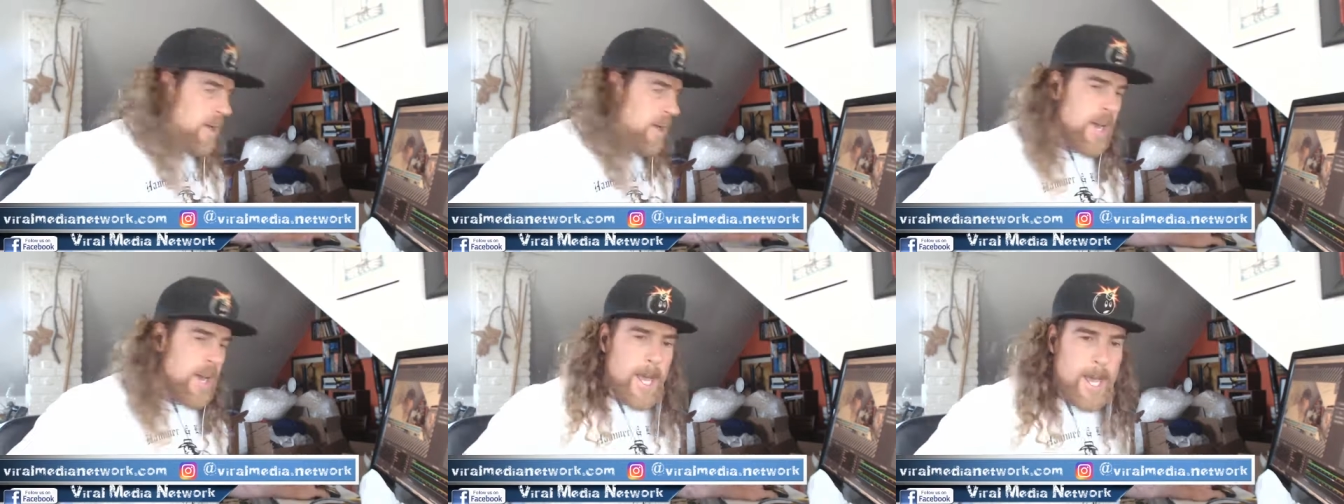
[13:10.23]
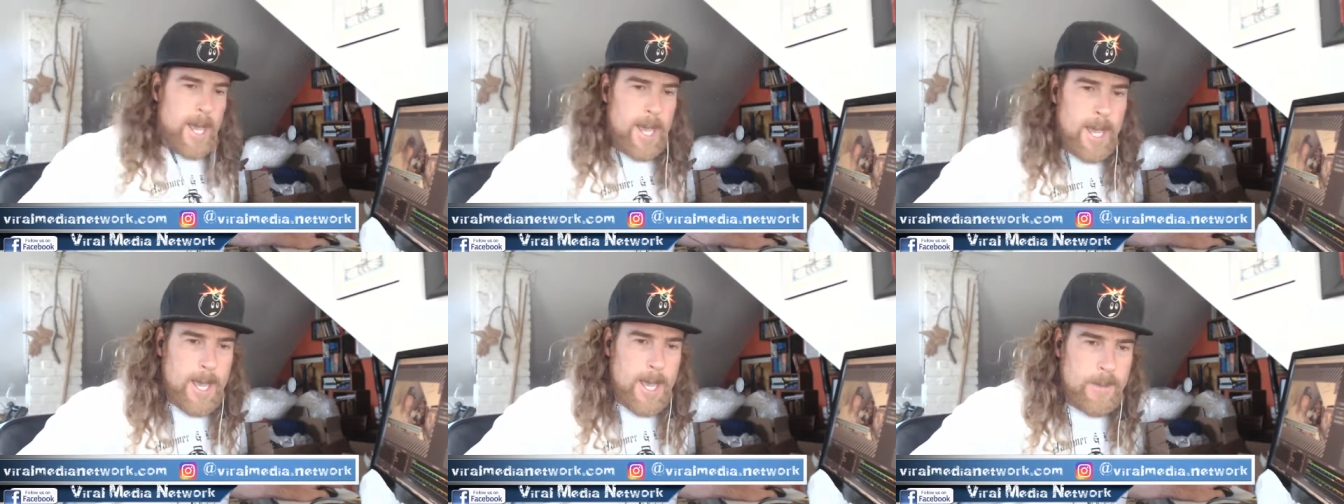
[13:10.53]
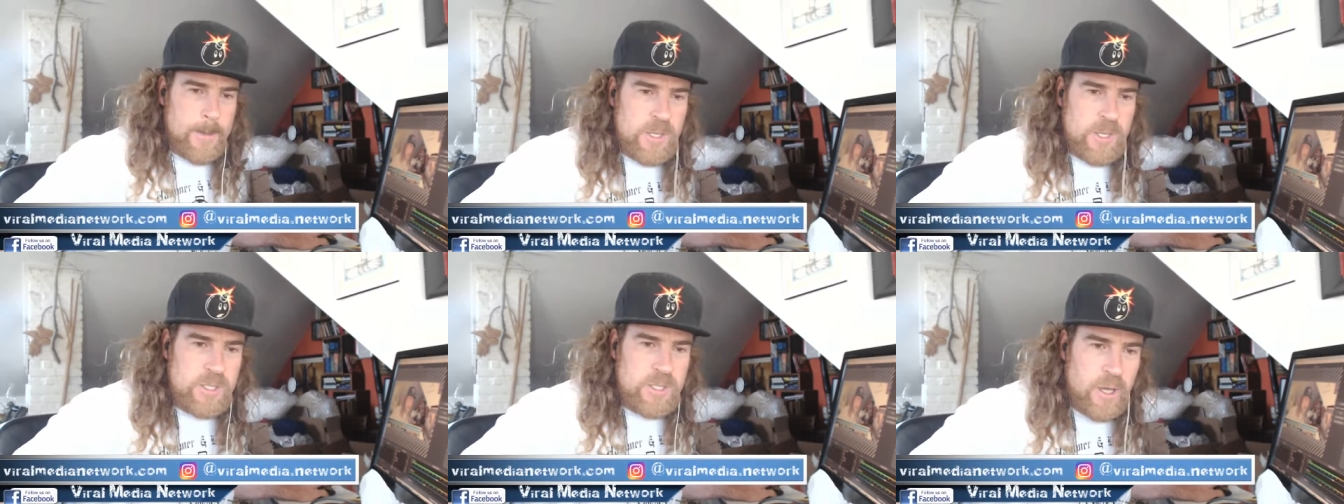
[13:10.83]
um,
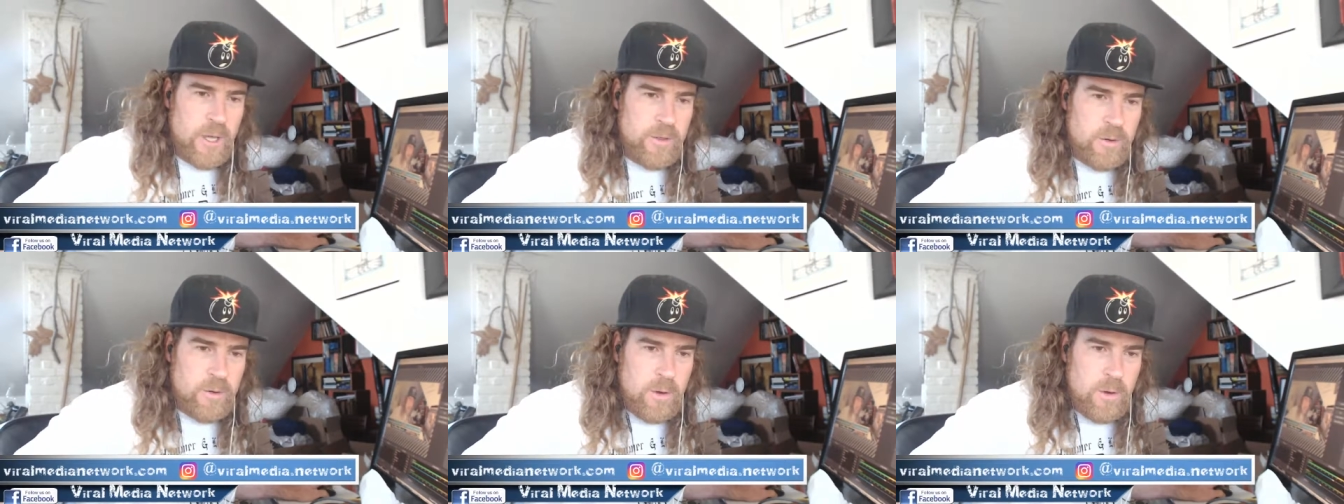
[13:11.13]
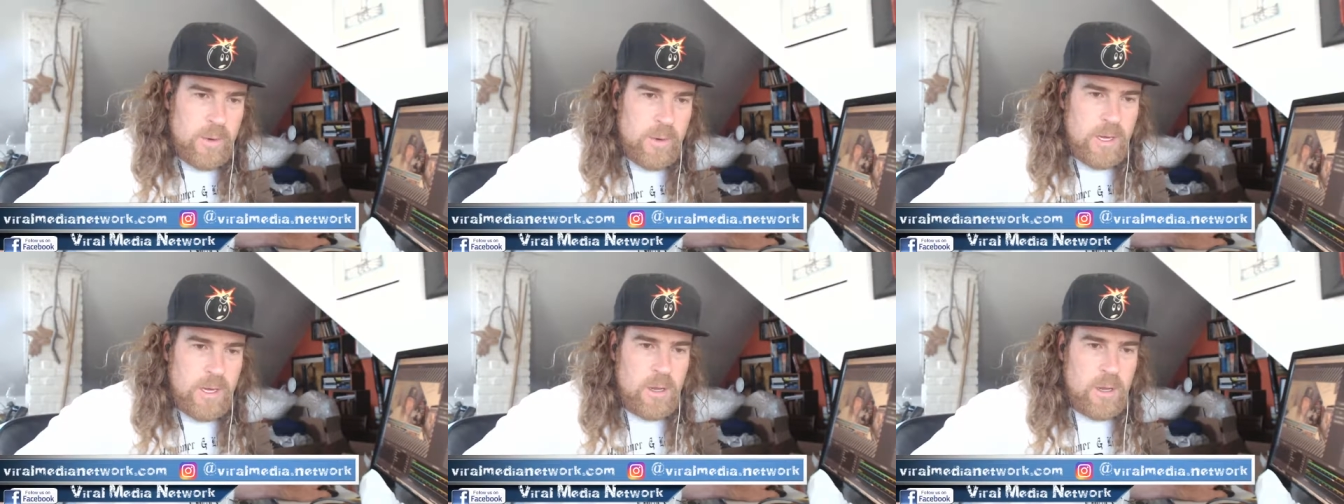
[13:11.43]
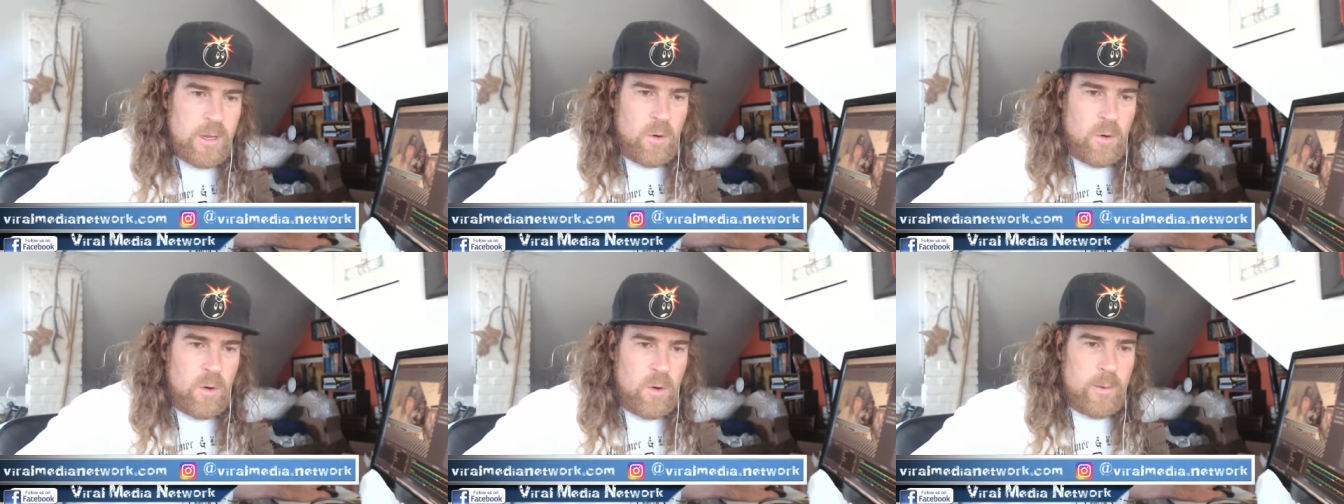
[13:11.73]
this other arena,
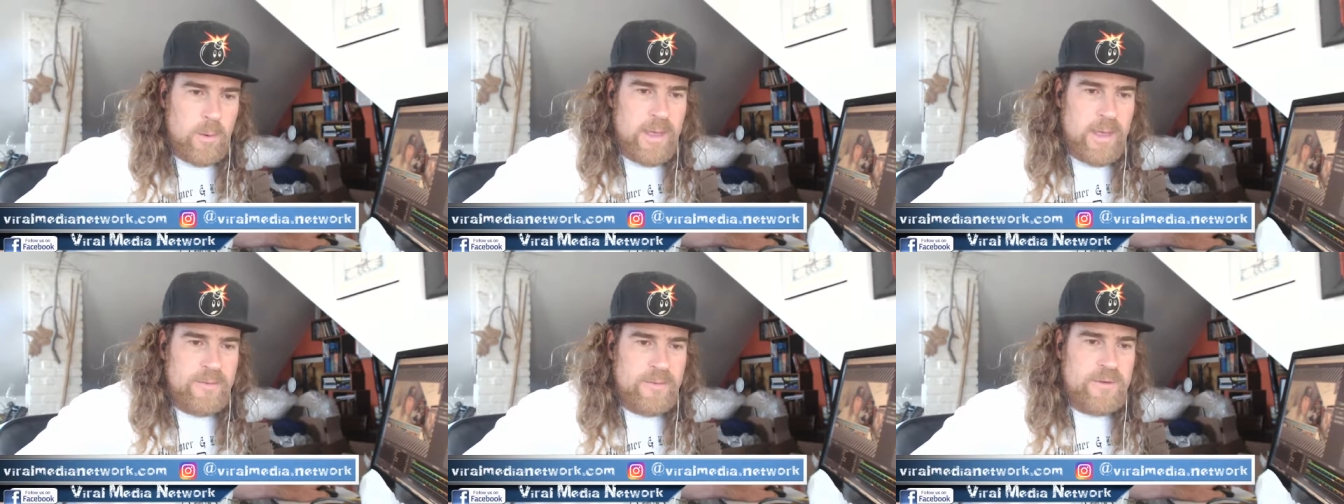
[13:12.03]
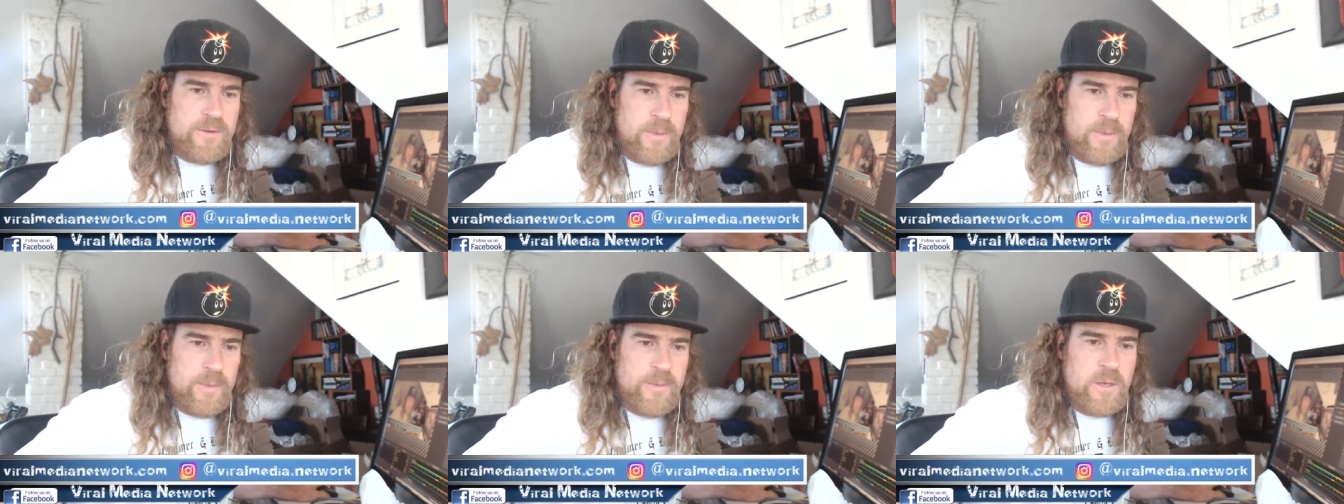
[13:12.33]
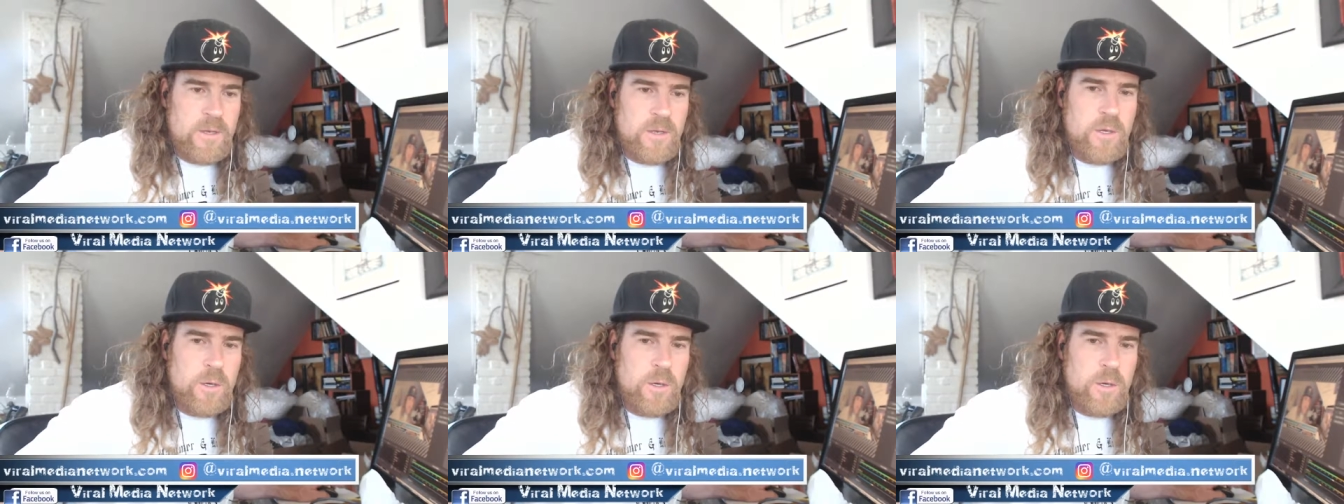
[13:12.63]
or we have something